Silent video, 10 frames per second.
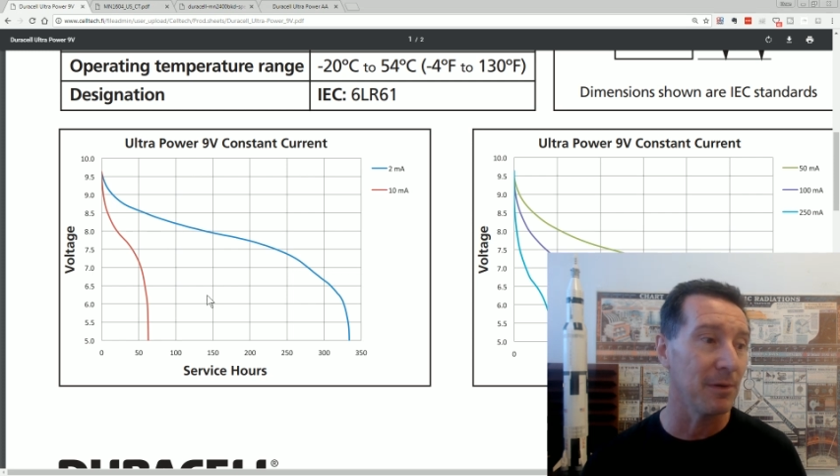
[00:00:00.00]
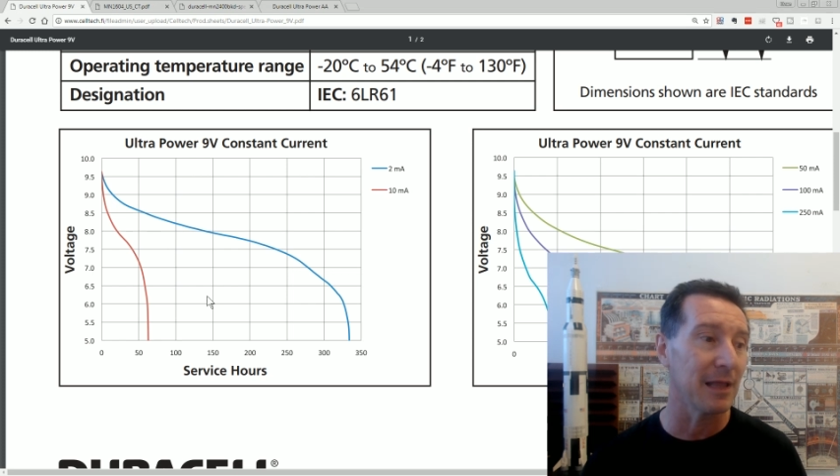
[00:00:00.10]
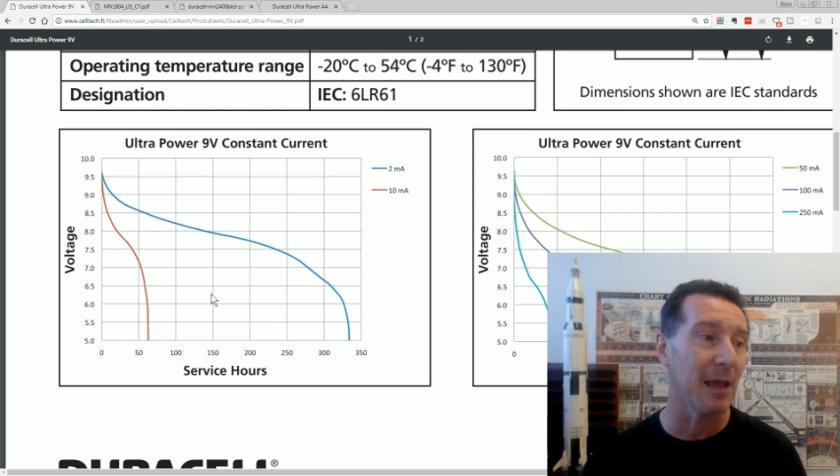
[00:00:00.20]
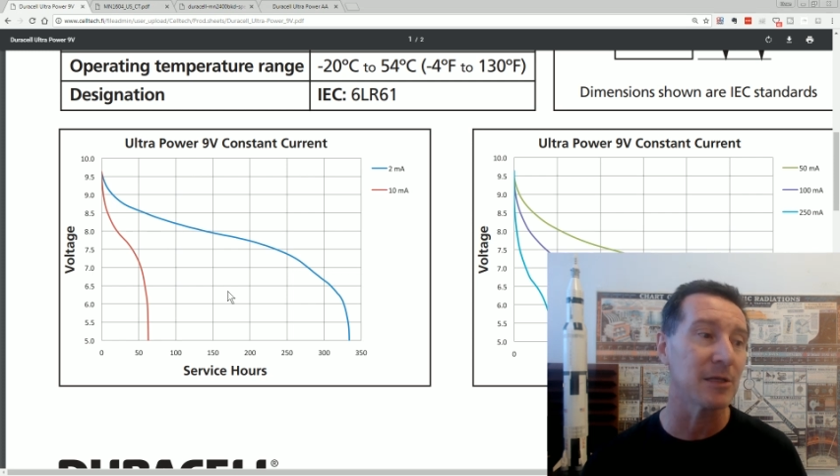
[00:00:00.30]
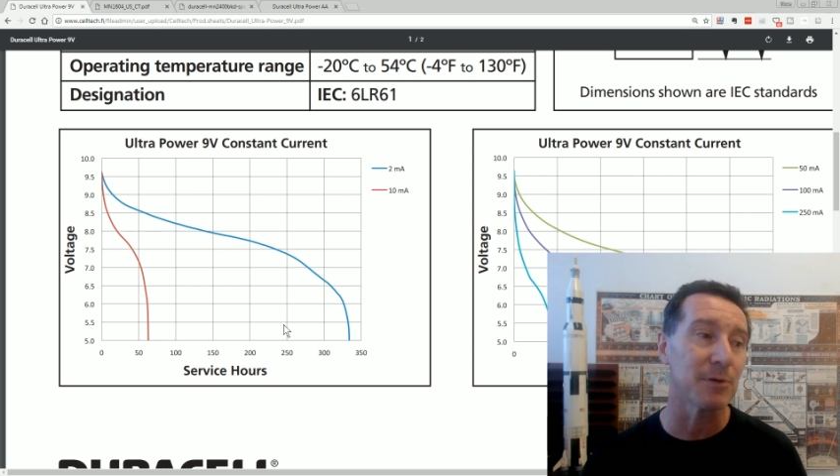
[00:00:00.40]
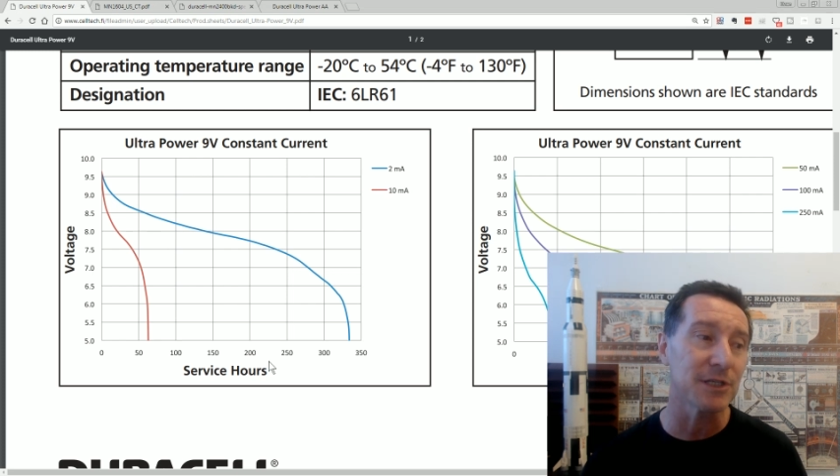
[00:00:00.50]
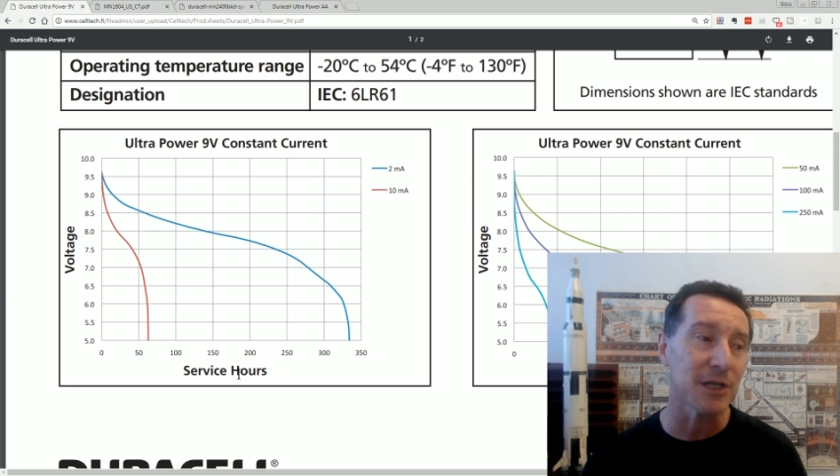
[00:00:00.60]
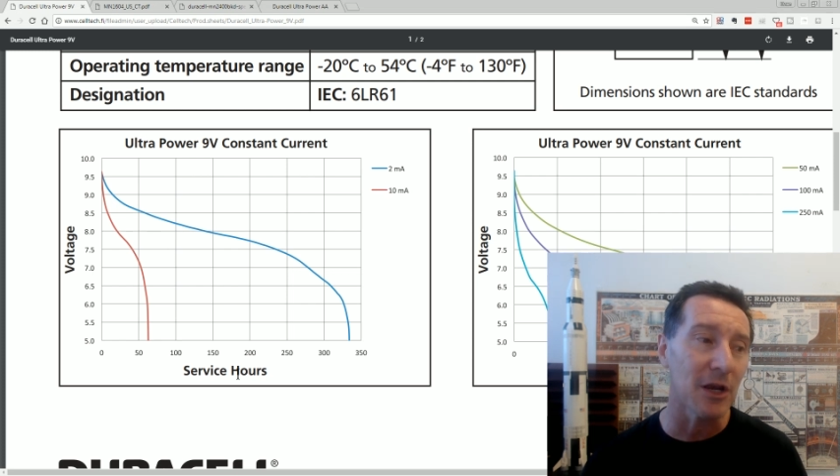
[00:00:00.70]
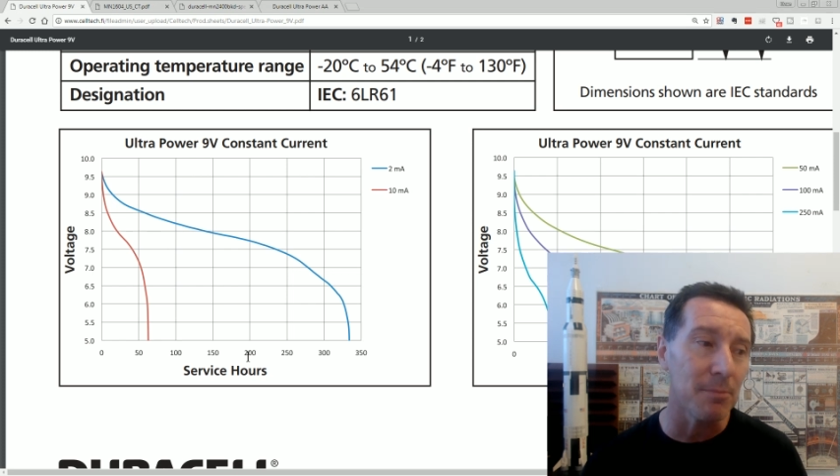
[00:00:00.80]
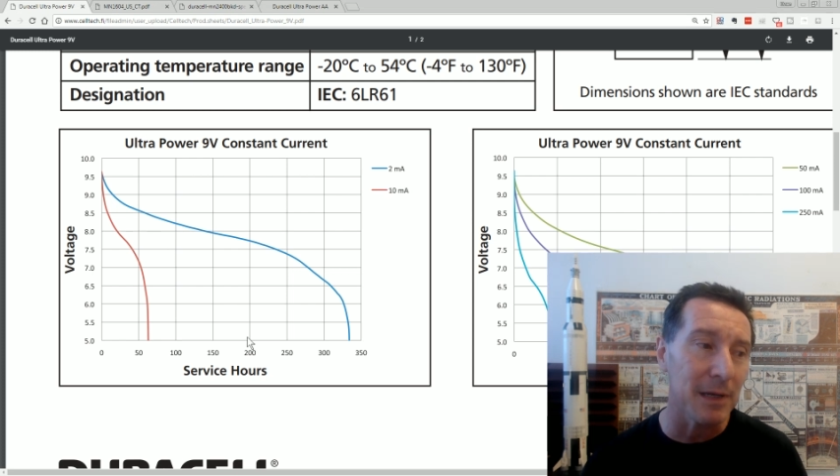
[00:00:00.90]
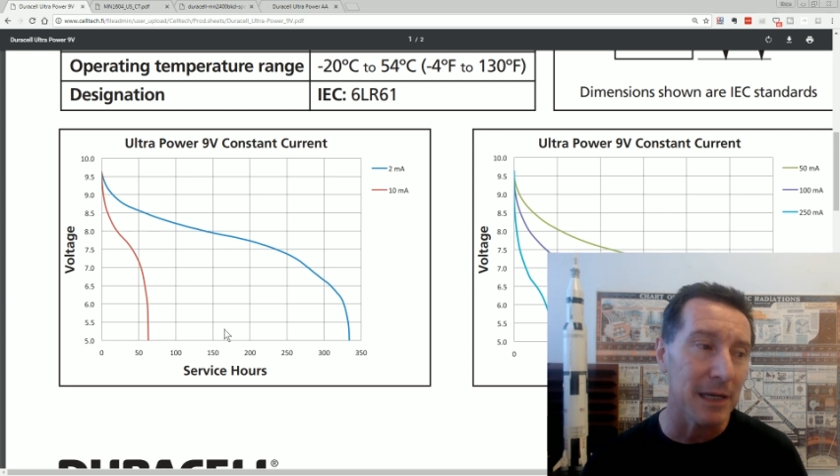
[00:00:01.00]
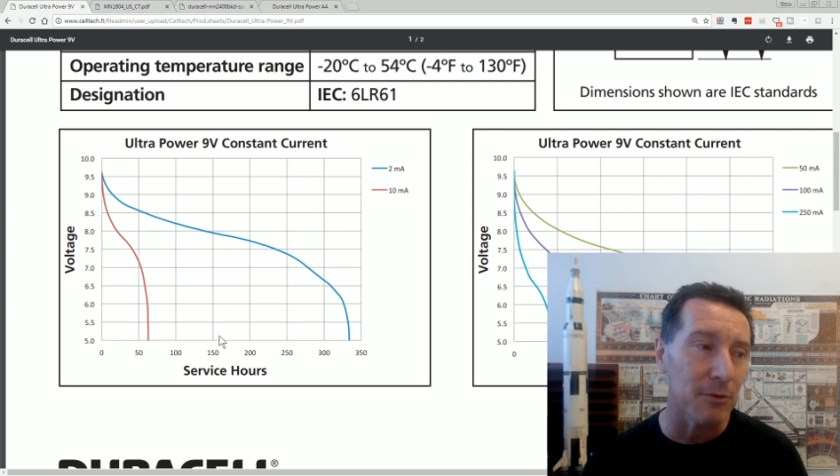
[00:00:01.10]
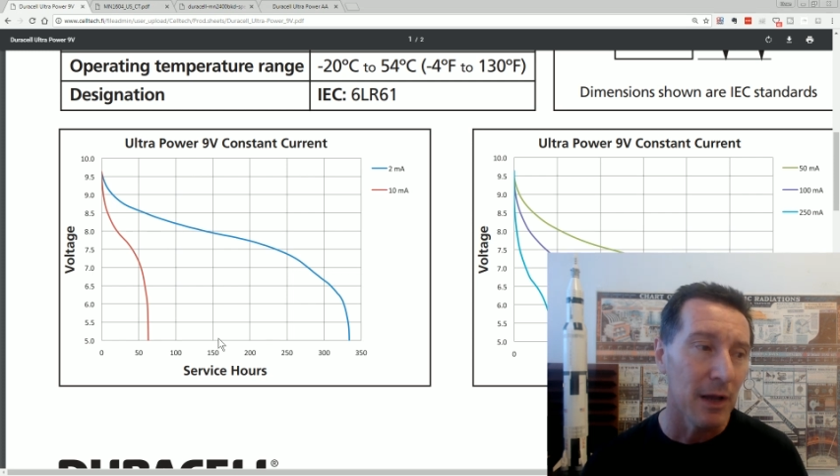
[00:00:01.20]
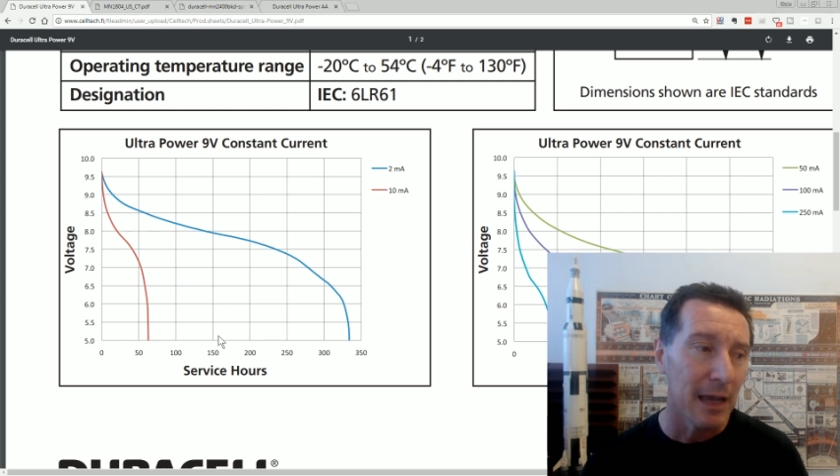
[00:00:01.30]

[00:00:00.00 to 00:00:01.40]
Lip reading: milliamps, but it's going to be